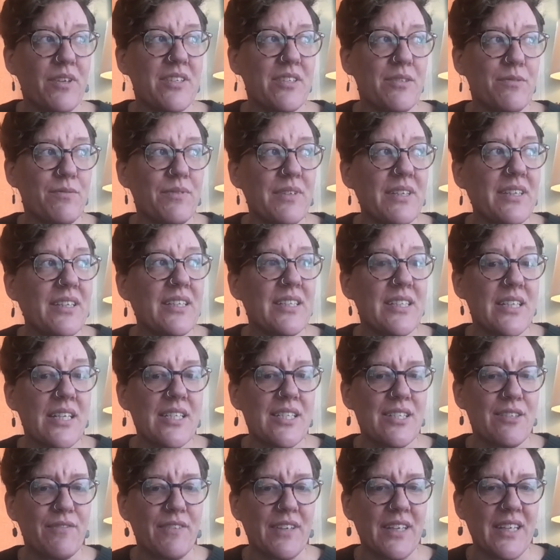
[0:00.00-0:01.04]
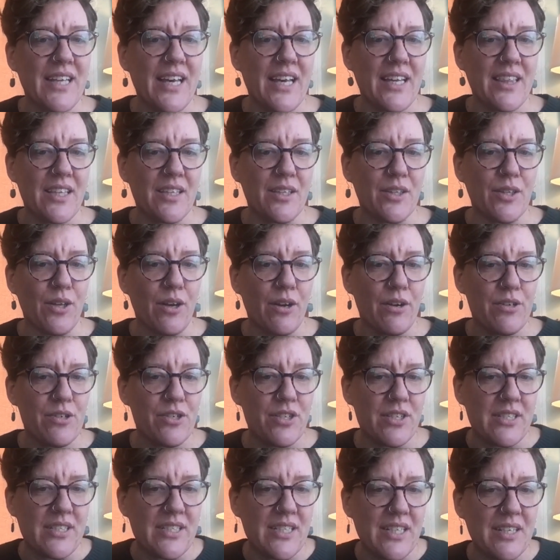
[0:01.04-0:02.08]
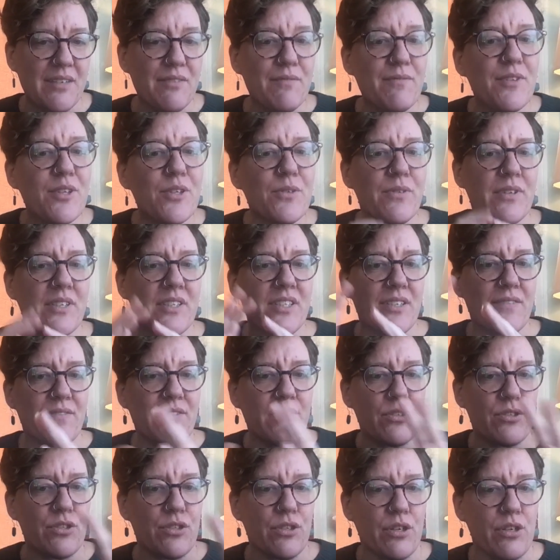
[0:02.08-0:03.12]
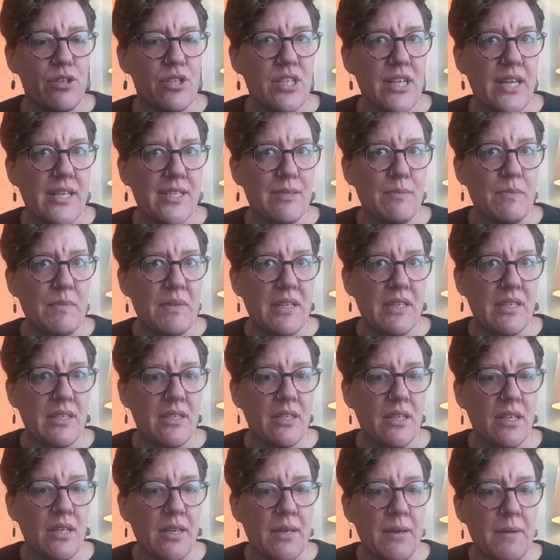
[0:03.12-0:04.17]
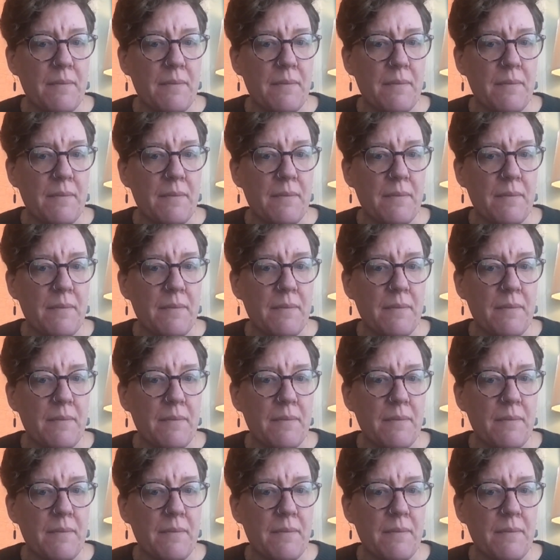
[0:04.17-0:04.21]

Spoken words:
it really does feel like the largest influence of the church has been